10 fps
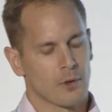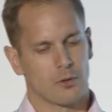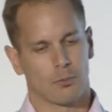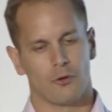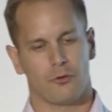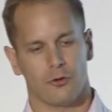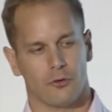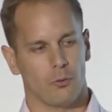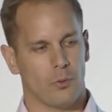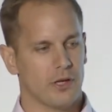The process
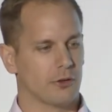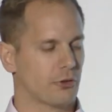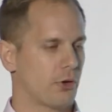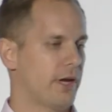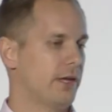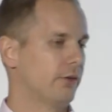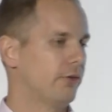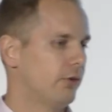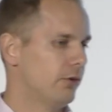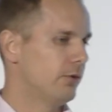that we are trying
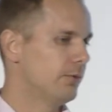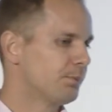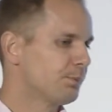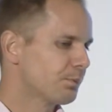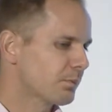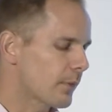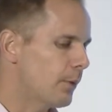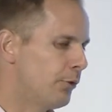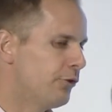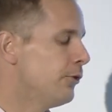to
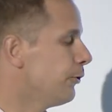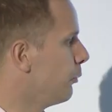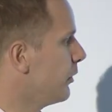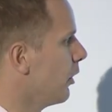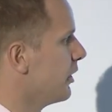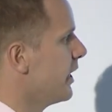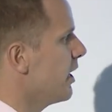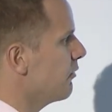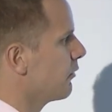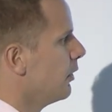produce with
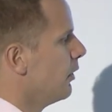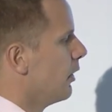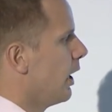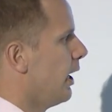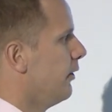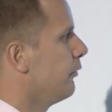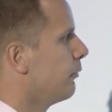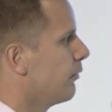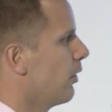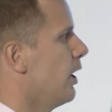RDF and
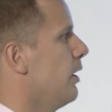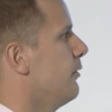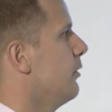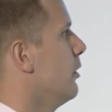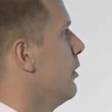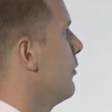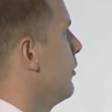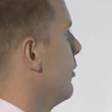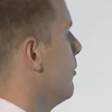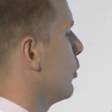via
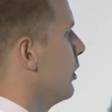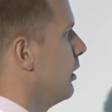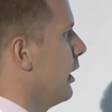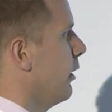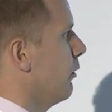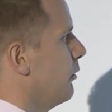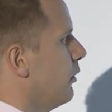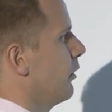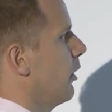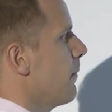the modeling layer of
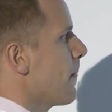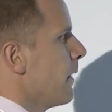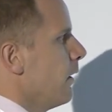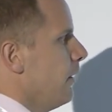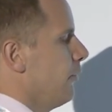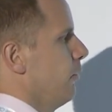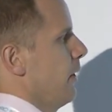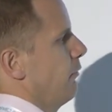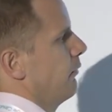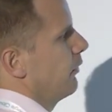Looker is that we
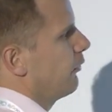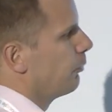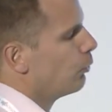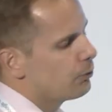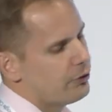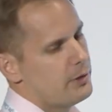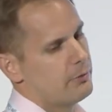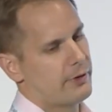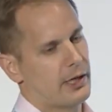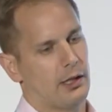have a very small team
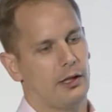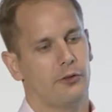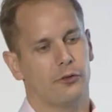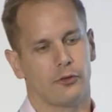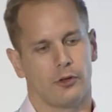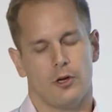of analysts